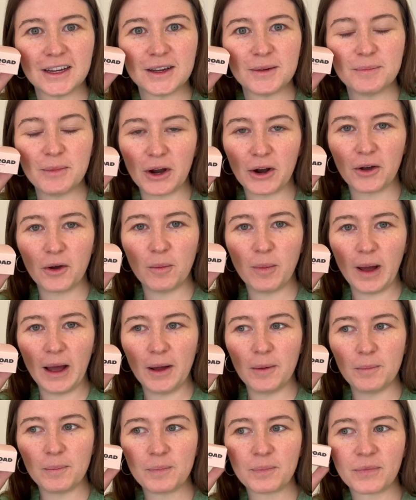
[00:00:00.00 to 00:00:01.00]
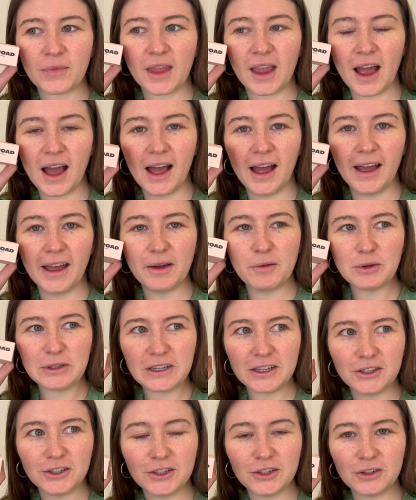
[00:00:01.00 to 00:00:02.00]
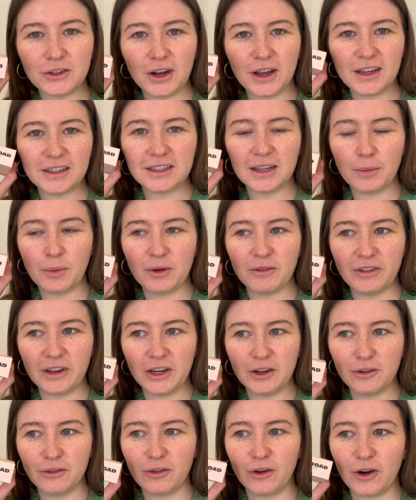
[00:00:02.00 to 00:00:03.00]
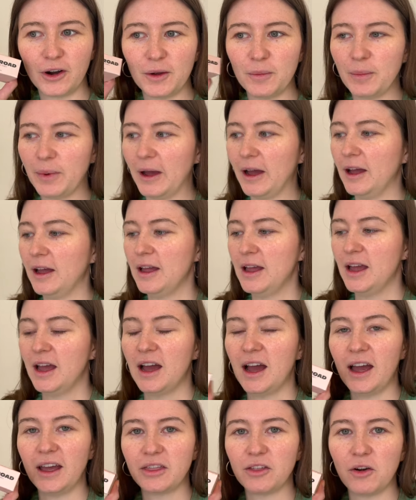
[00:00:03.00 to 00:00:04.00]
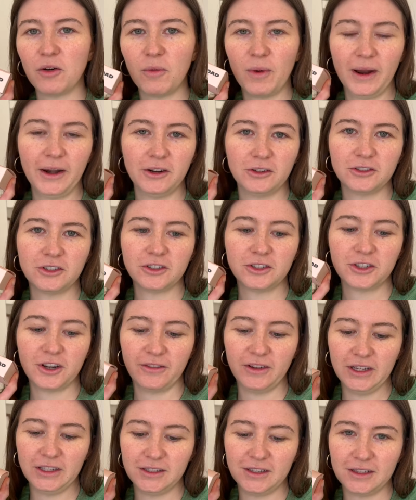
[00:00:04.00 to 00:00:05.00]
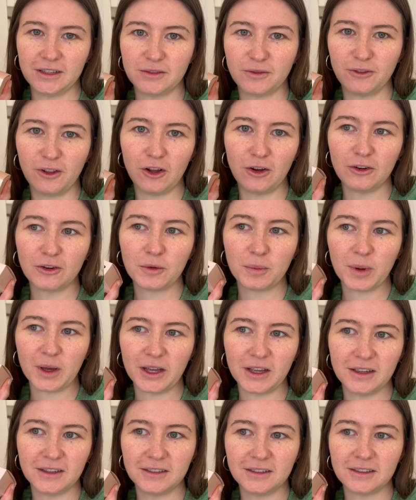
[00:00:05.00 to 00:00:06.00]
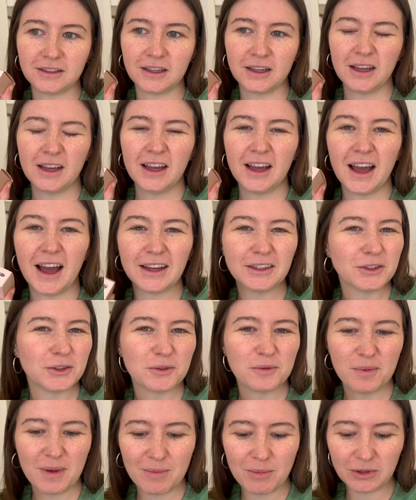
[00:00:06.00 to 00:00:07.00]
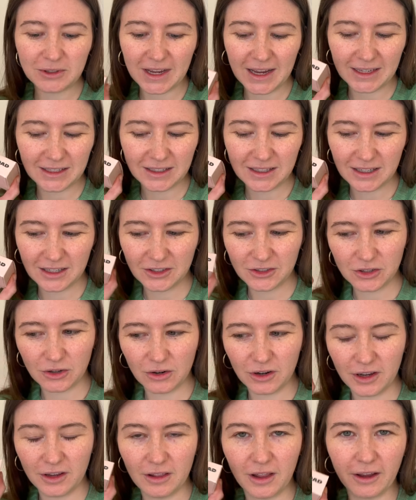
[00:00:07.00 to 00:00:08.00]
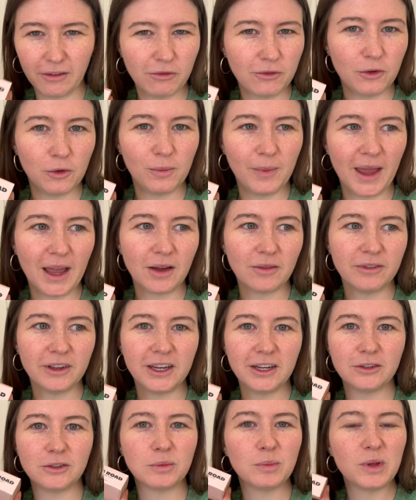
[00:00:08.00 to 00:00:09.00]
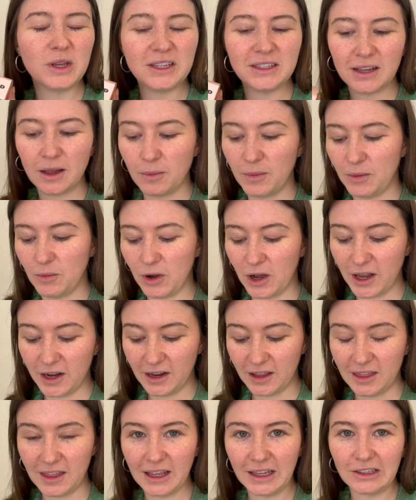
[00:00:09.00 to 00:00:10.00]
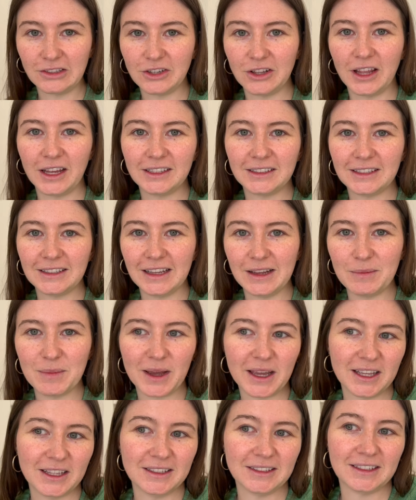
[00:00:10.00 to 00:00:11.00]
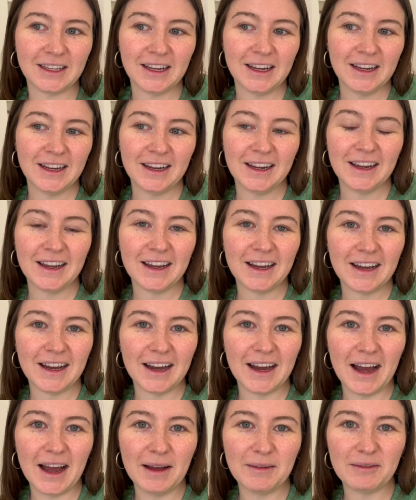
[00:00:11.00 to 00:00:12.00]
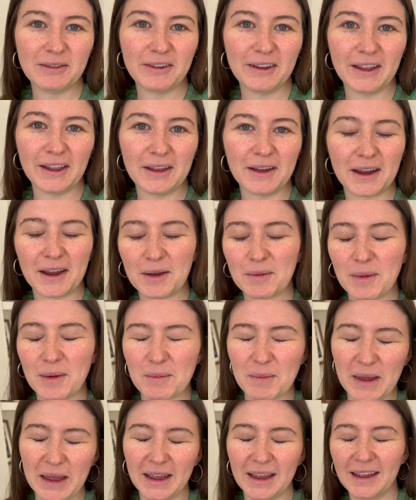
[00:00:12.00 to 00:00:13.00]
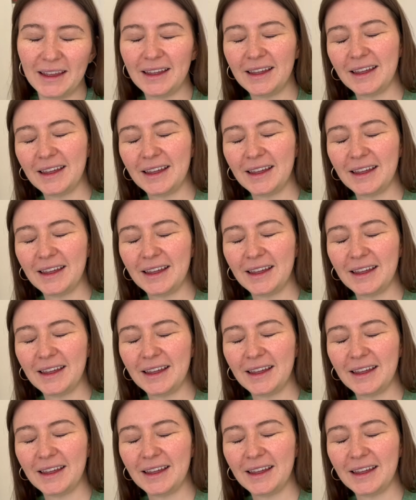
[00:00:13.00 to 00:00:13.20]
Miracle Balm. I was going to do a separate video for it, but I thought, why not just shove it into this vlog, because I don't know if people tend to enjoy like full makeup videos. Please tell me what kind of things you like to see, because I feel like I'm a bit